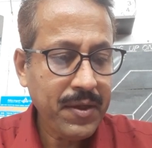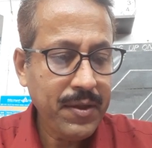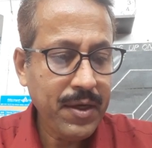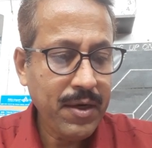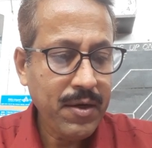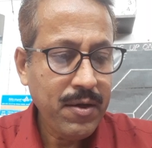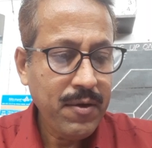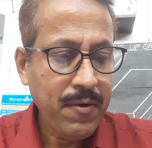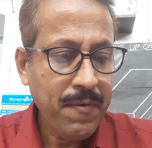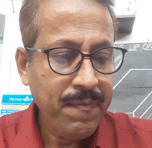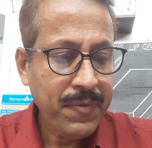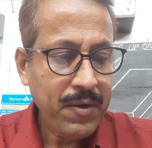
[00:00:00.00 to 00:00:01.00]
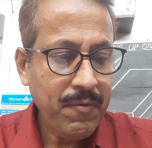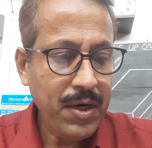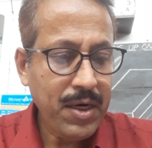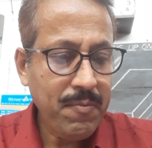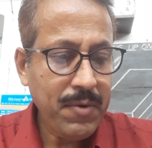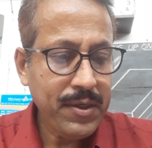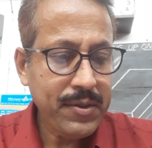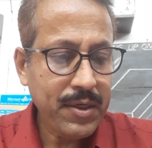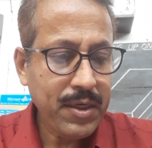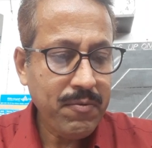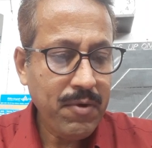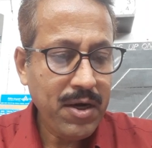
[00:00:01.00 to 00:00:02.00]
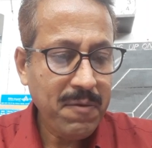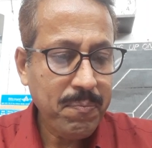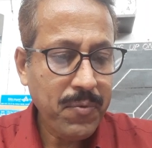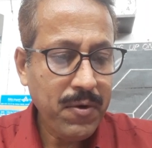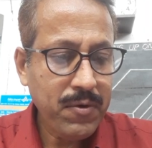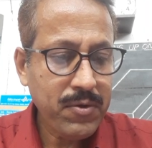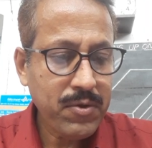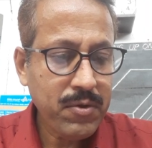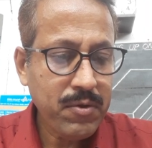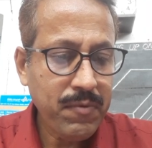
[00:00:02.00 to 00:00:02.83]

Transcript: Then weldments require post